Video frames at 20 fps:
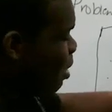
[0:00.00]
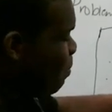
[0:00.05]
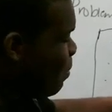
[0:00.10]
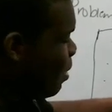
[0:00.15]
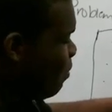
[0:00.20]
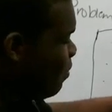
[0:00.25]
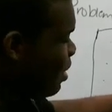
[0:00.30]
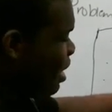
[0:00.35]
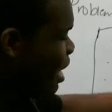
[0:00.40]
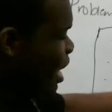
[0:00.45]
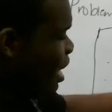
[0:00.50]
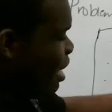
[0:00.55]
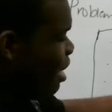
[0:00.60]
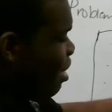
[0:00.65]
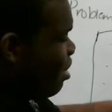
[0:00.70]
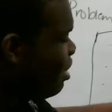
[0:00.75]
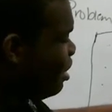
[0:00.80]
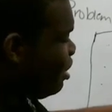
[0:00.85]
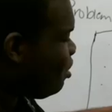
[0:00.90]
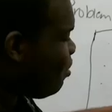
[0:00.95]
but we can't
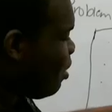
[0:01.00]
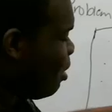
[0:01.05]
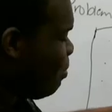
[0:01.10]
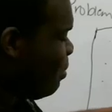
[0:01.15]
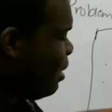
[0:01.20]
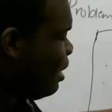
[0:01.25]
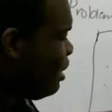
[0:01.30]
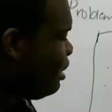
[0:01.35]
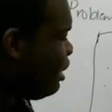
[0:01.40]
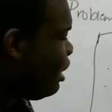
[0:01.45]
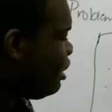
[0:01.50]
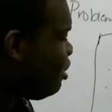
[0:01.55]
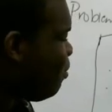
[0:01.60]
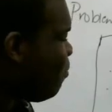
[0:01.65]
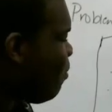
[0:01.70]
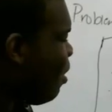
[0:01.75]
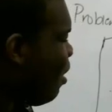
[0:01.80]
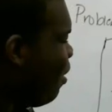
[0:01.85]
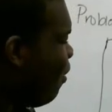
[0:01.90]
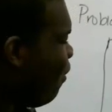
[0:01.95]
go this way because that's a
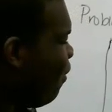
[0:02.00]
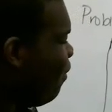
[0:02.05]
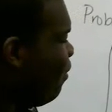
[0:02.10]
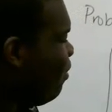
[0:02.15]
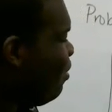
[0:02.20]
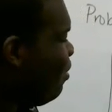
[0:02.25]
wall.